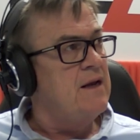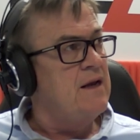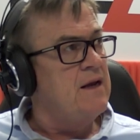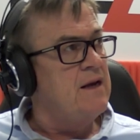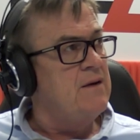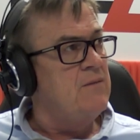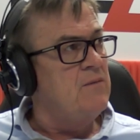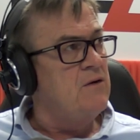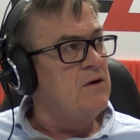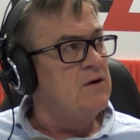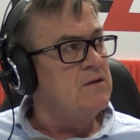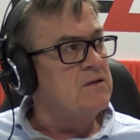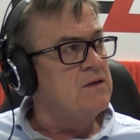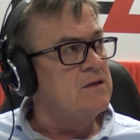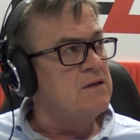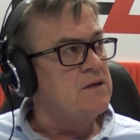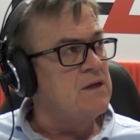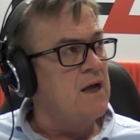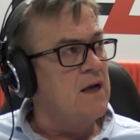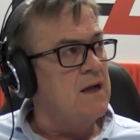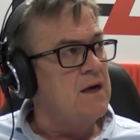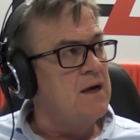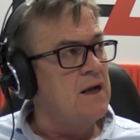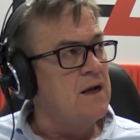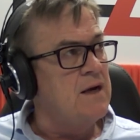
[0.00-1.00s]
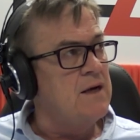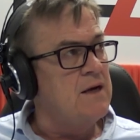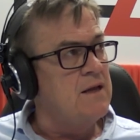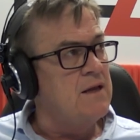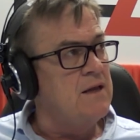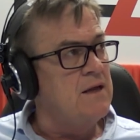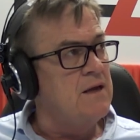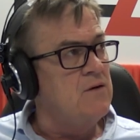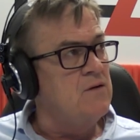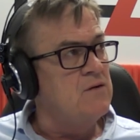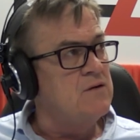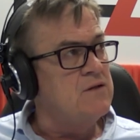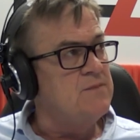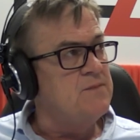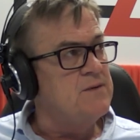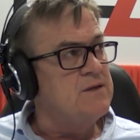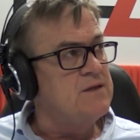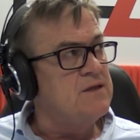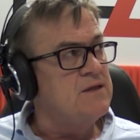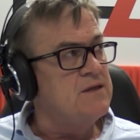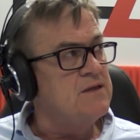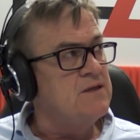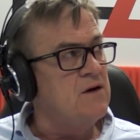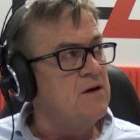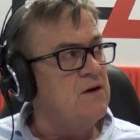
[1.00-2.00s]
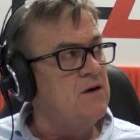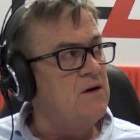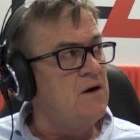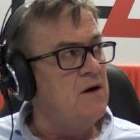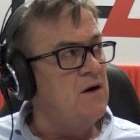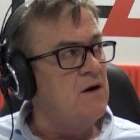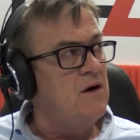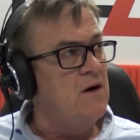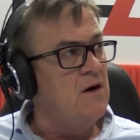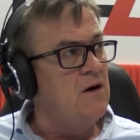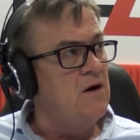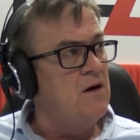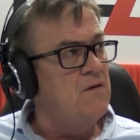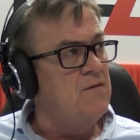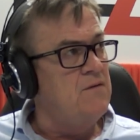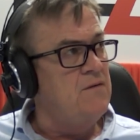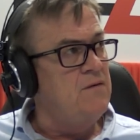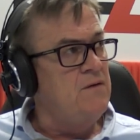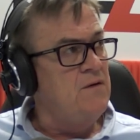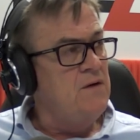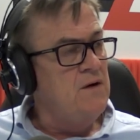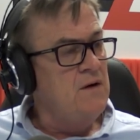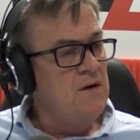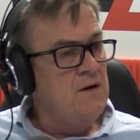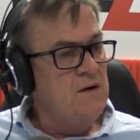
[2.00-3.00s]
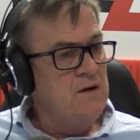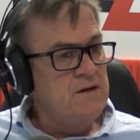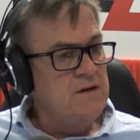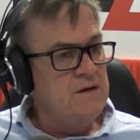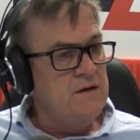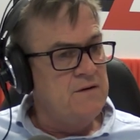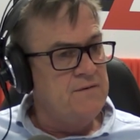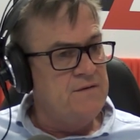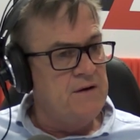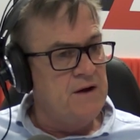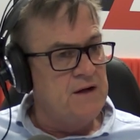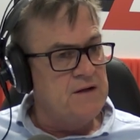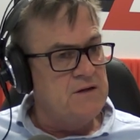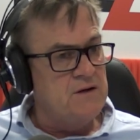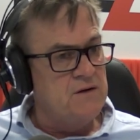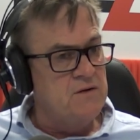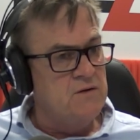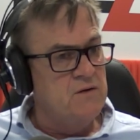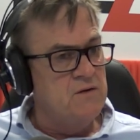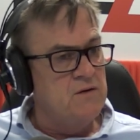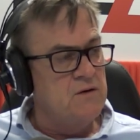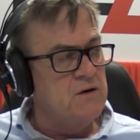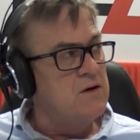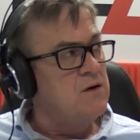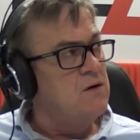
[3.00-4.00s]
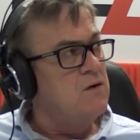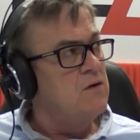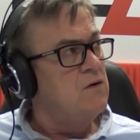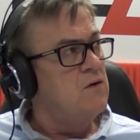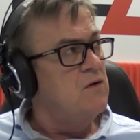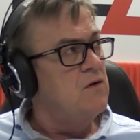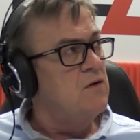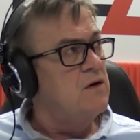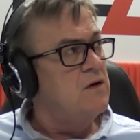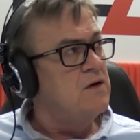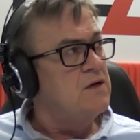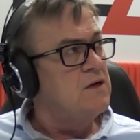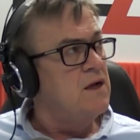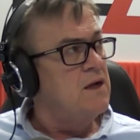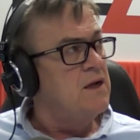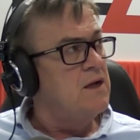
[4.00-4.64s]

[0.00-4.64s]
And was it done under yeah. the auspices of, of Te Whatu Ora or...